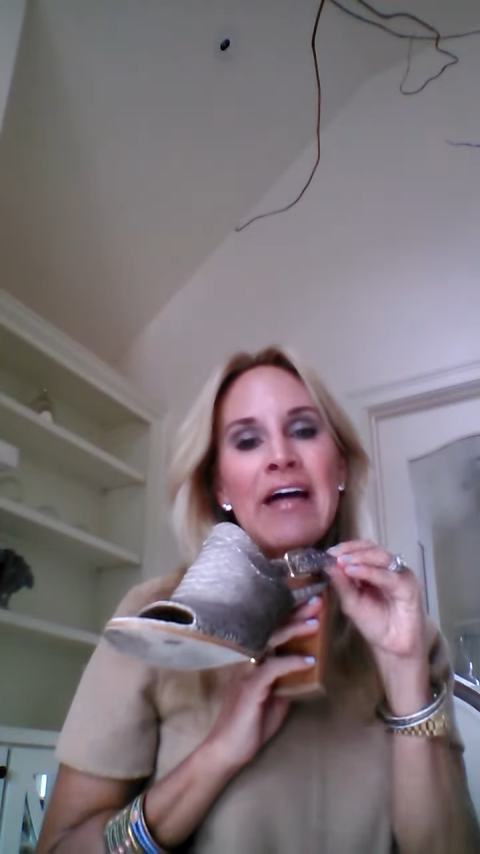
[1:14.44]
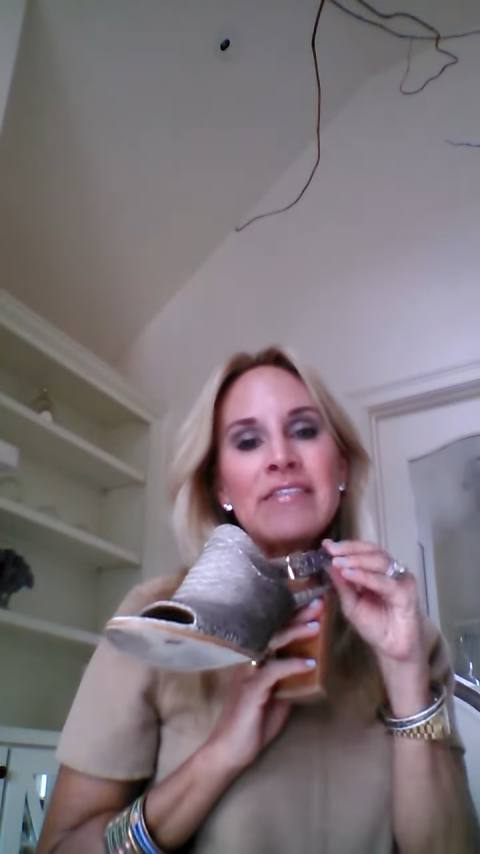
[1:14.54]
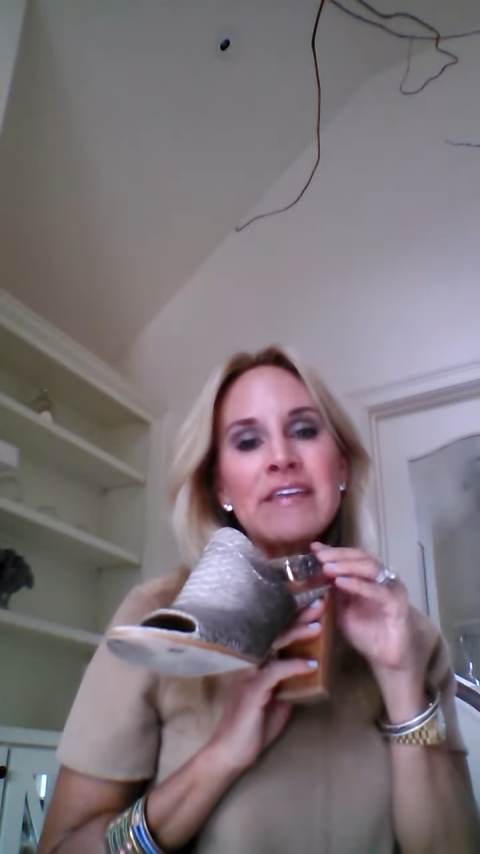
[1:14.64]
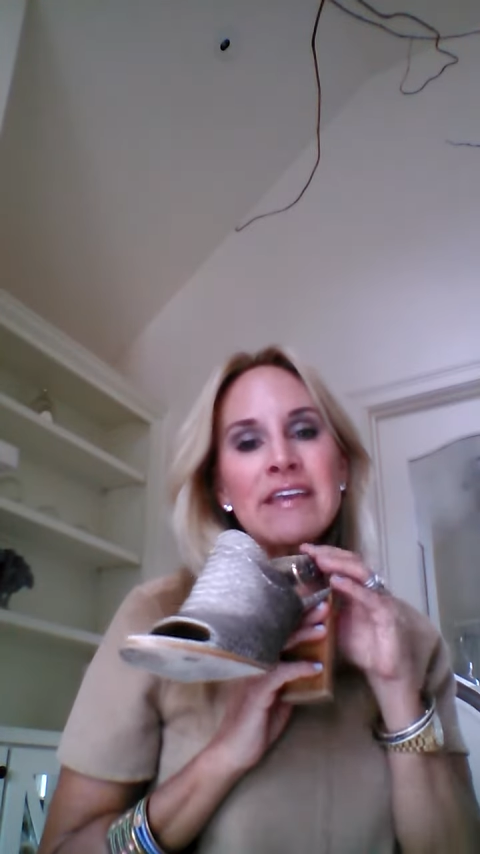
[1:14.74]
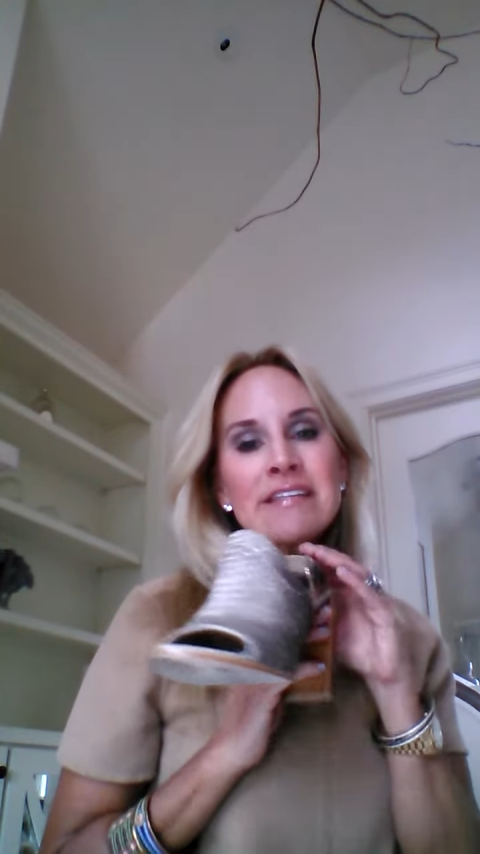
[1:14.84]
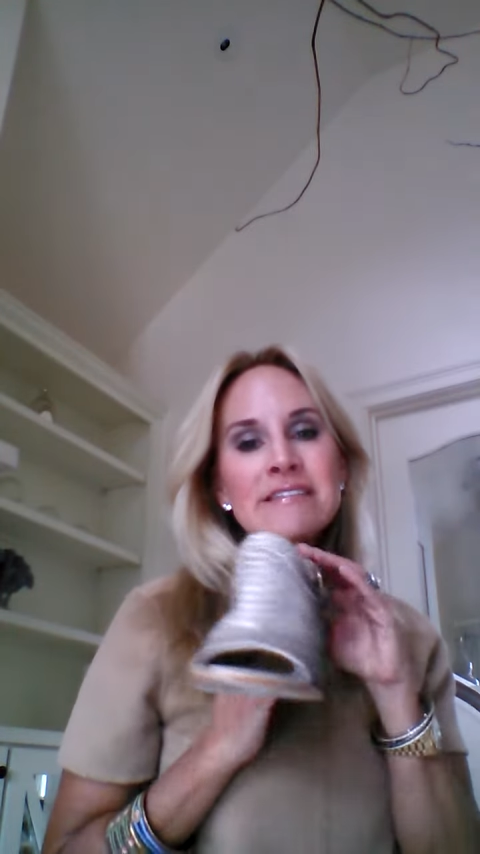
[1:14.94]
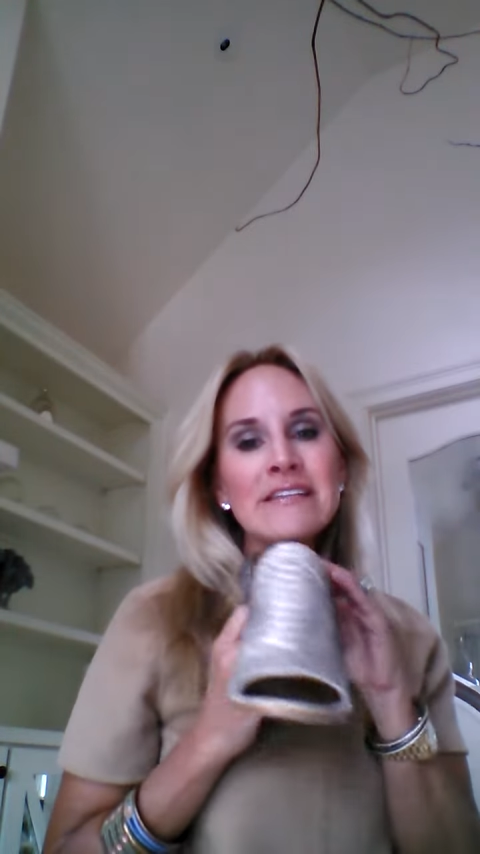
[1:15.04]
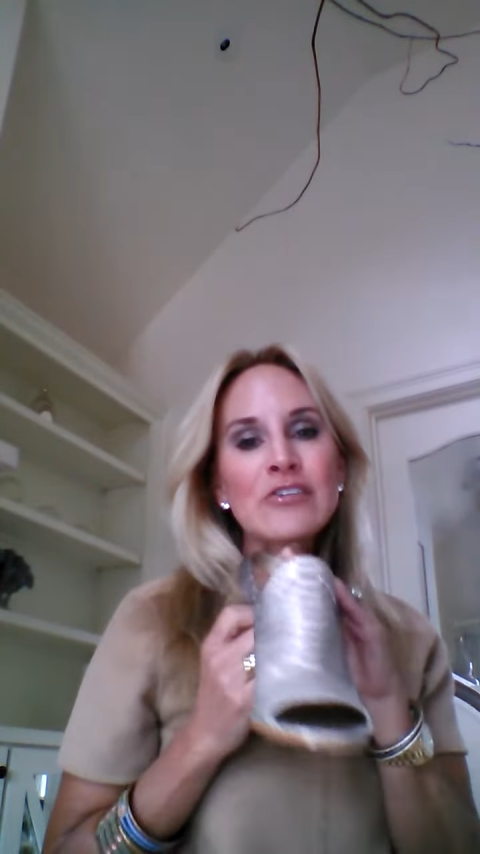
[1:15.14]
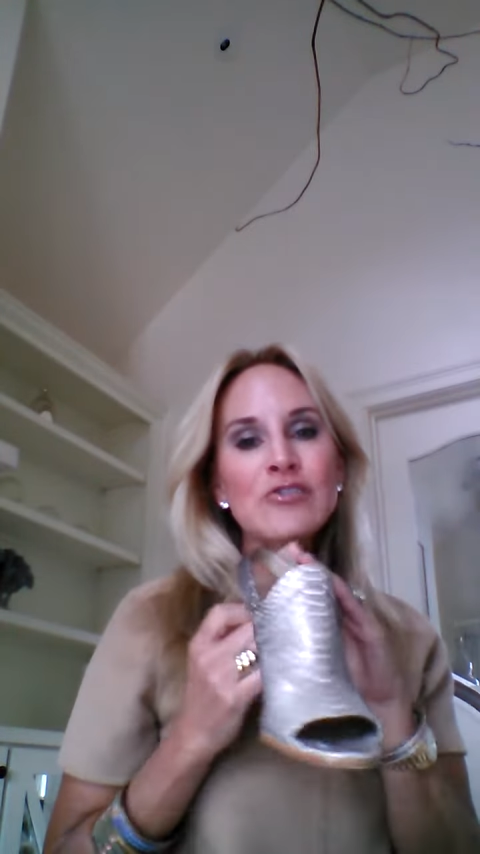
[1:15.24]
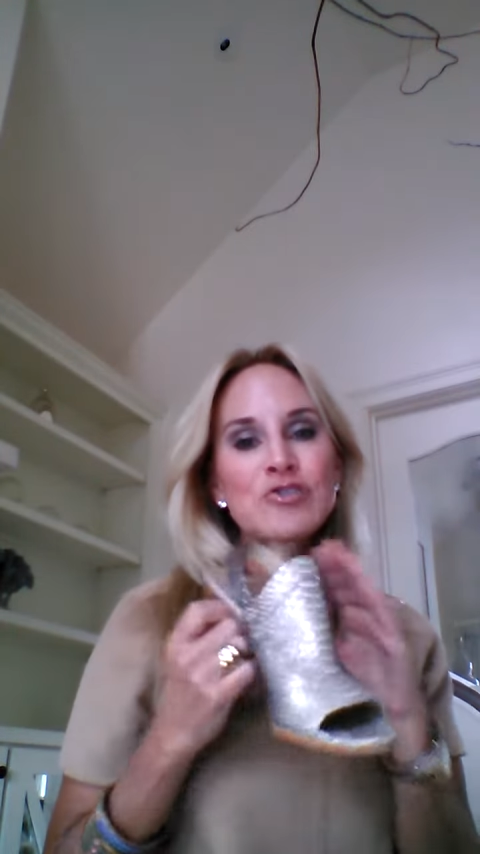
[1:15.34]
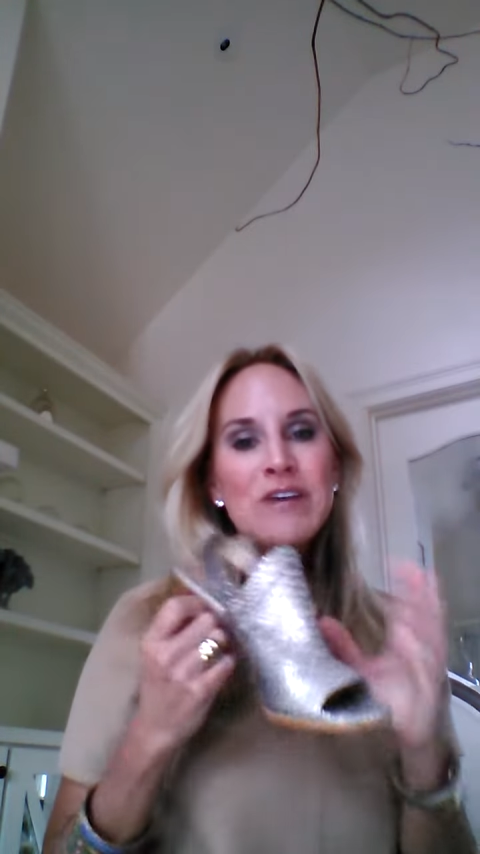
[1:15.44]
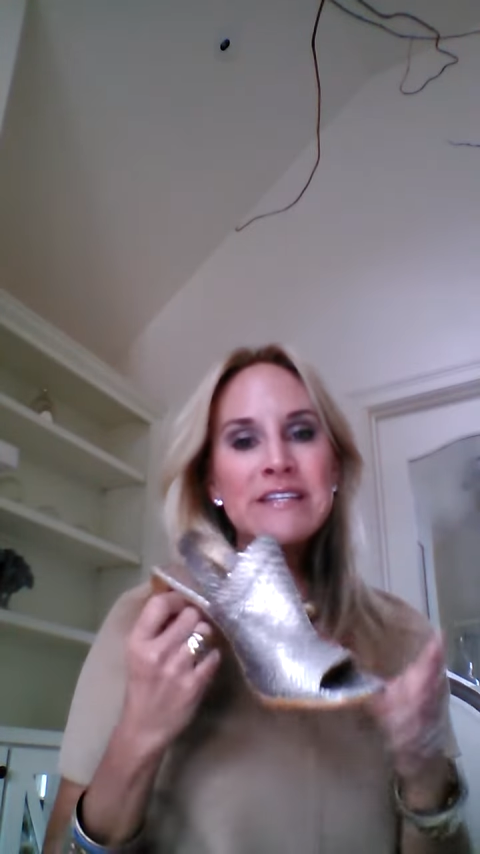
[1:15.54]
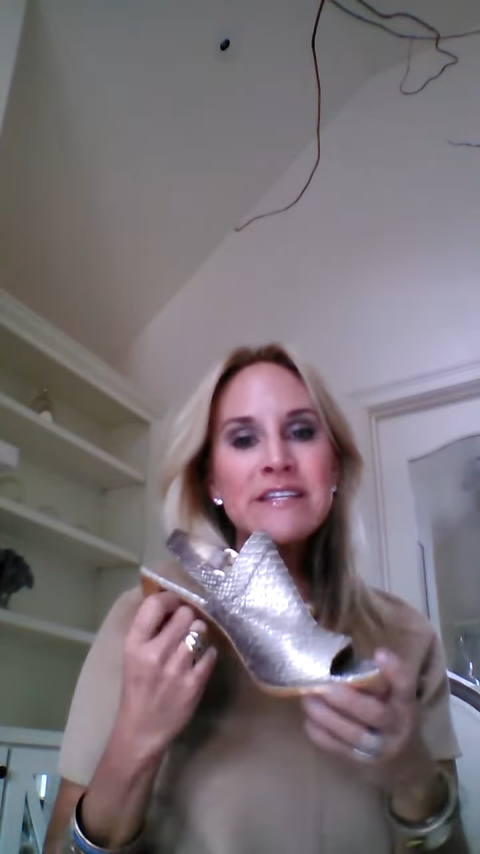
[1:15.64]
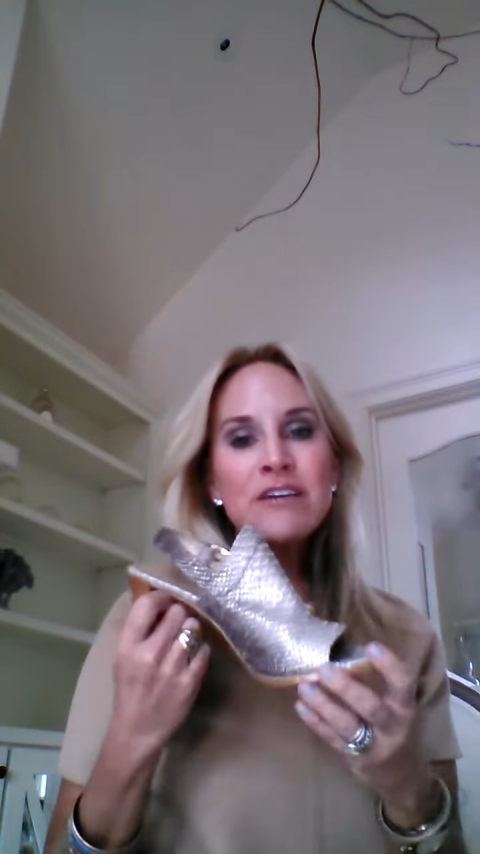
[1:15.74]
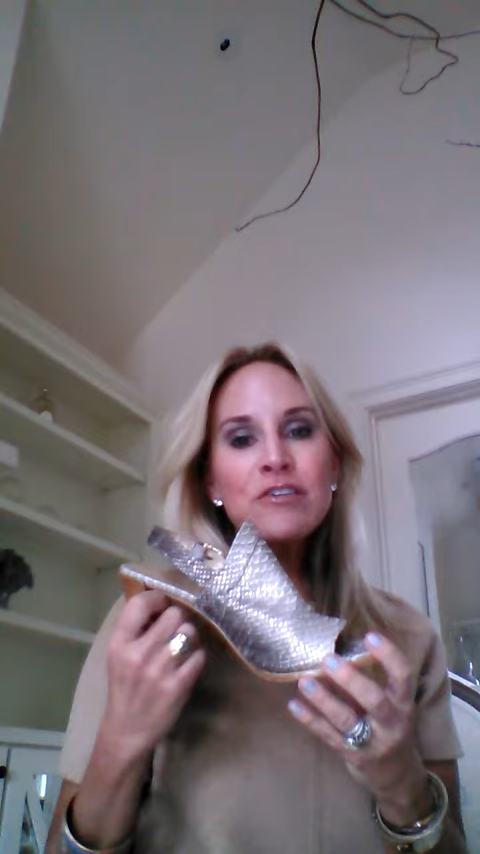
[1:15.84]
I think it's a little
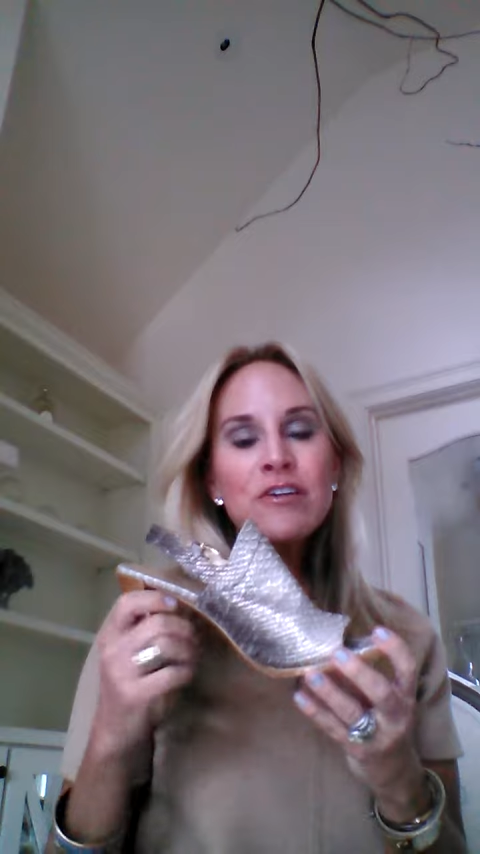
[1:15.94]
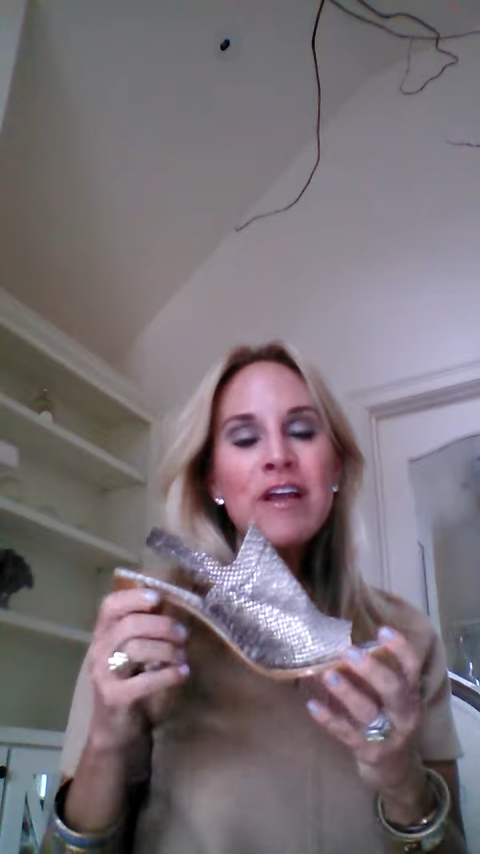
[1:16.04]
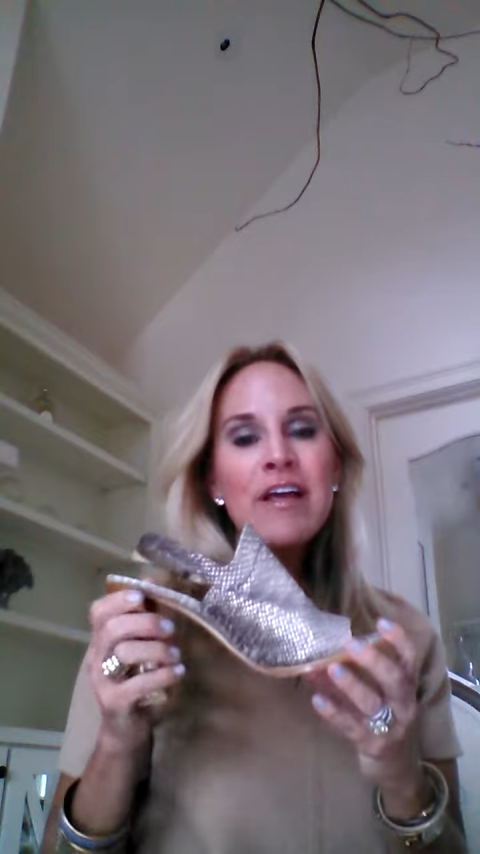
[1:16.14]
dressier